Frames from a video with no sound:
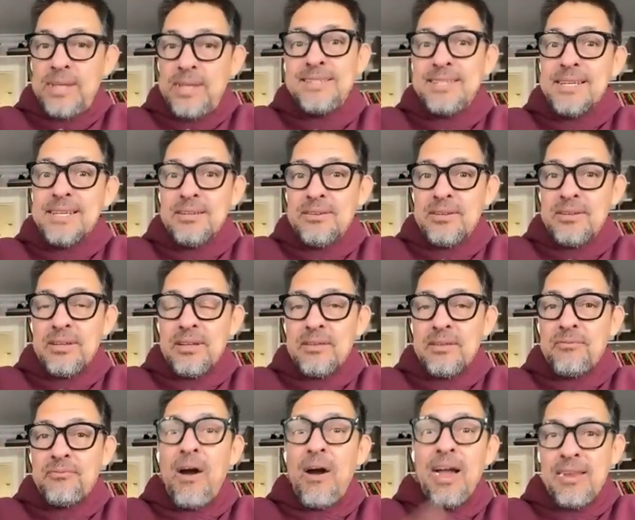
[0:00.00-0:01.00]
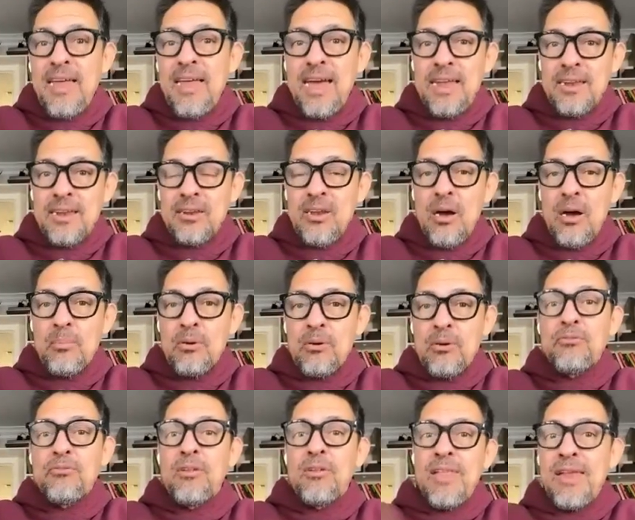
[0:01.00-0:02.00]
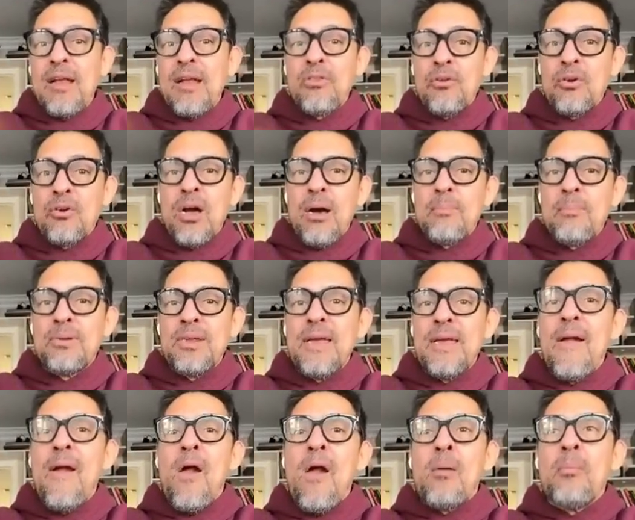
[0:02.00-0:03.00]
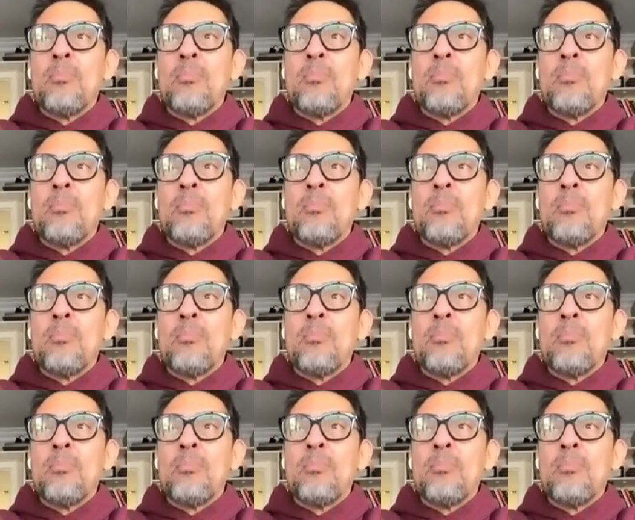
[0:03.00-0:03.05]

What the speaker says: did find that number for that other company.